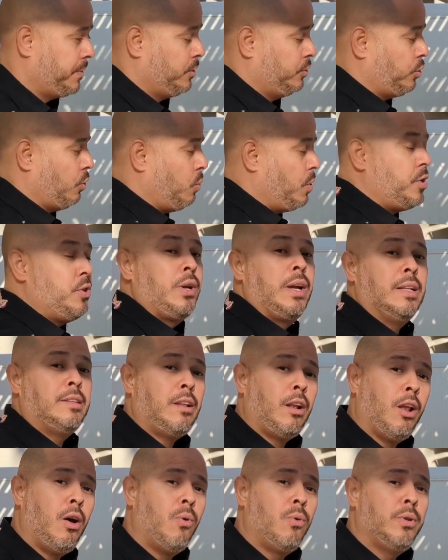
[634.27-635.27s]
So when you
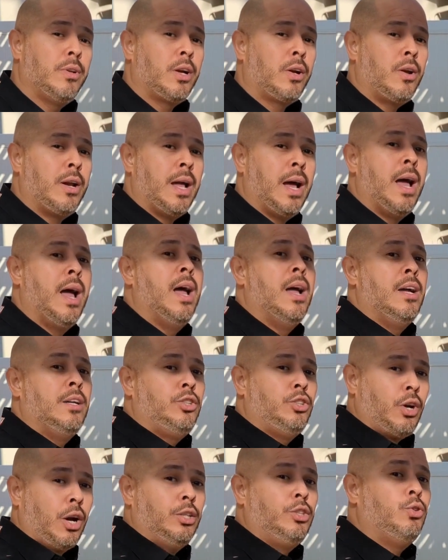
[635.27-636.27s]
get the loan, they're going to
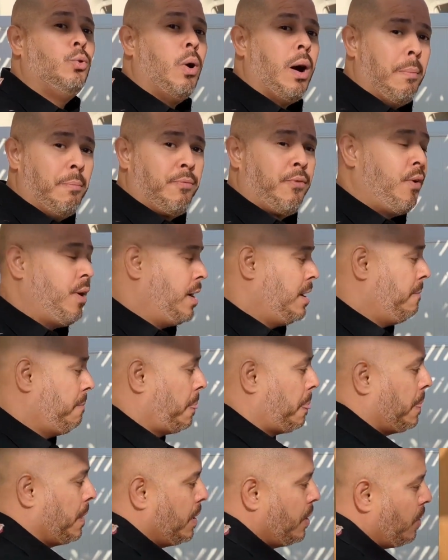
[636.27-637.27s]
charge you upfront
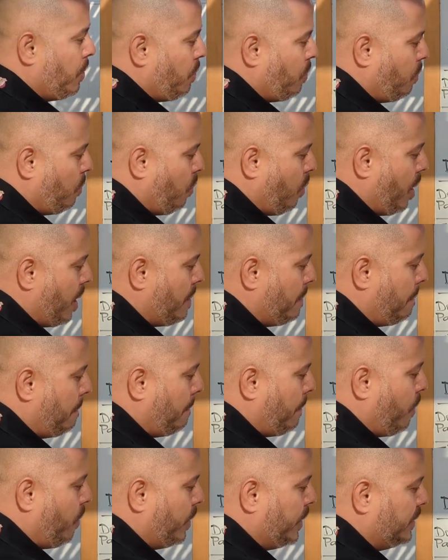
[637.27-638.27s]

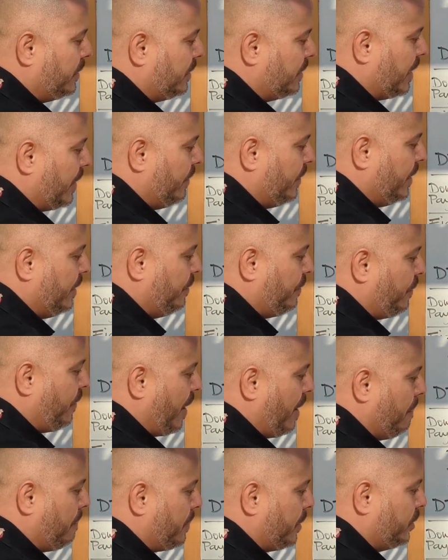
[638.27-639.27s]

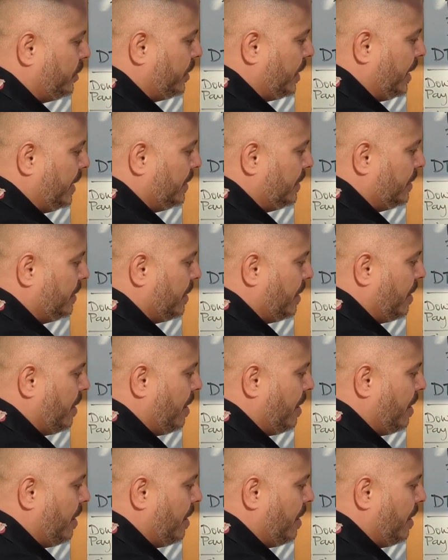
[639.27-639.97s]
1.75%